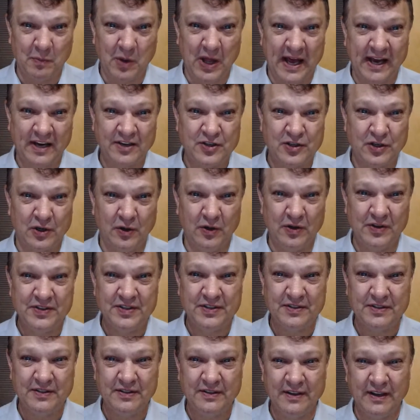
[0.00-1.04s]

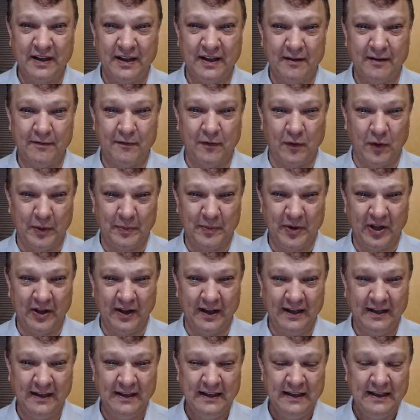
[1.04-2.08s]
Black-Scholes
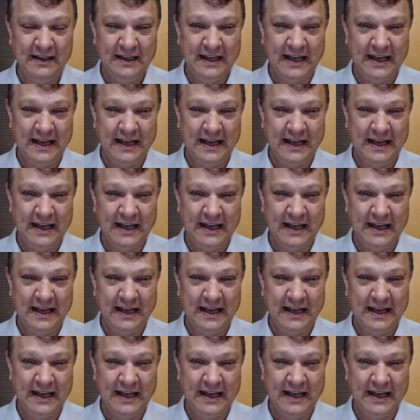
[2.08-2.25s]
formula.